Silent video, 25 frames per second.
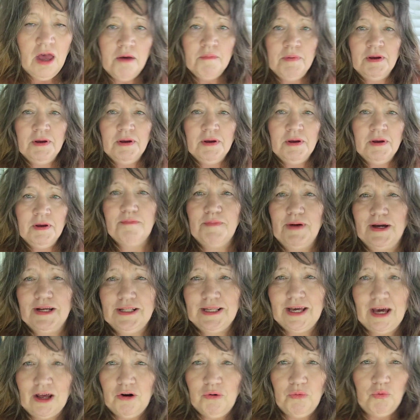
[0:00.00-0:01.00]
Because of my
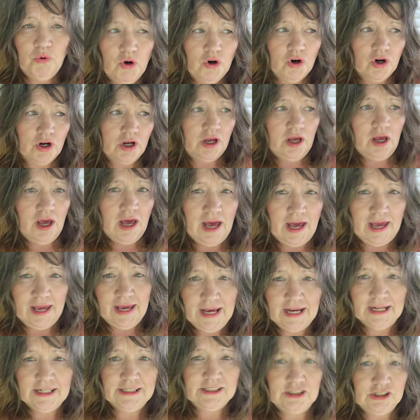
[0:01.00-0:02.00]
dental work, I
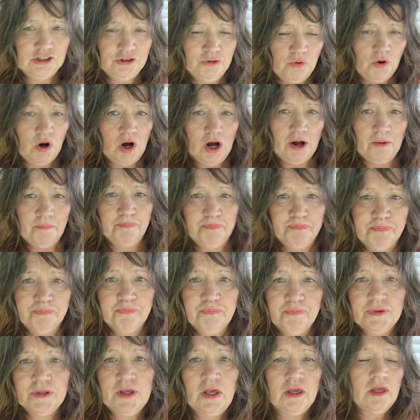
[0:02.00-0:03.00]
had to um,
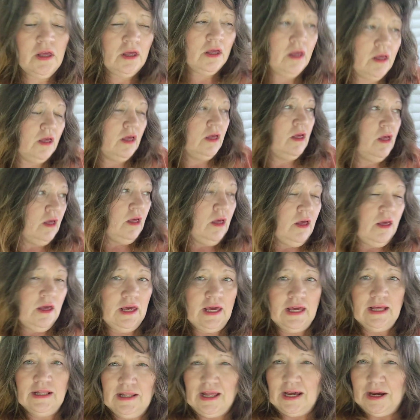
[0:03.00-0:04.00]

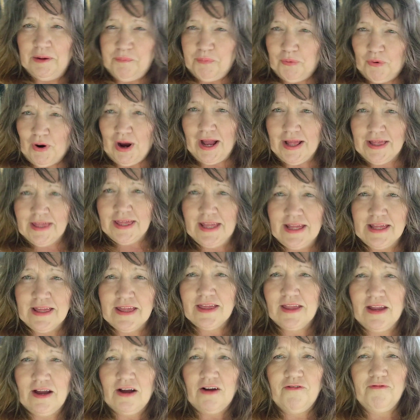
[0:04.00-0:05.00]
eat like breads and
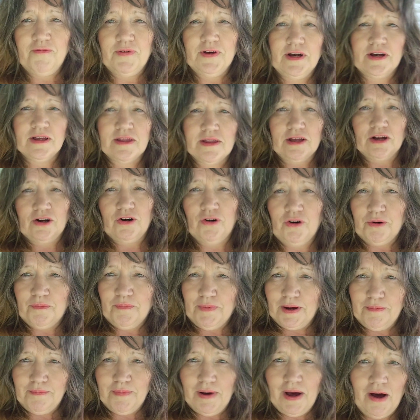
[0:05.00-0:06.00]
stuff because it hurt
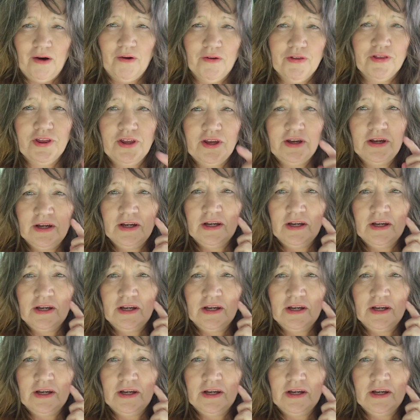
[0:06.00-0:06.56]
my mouth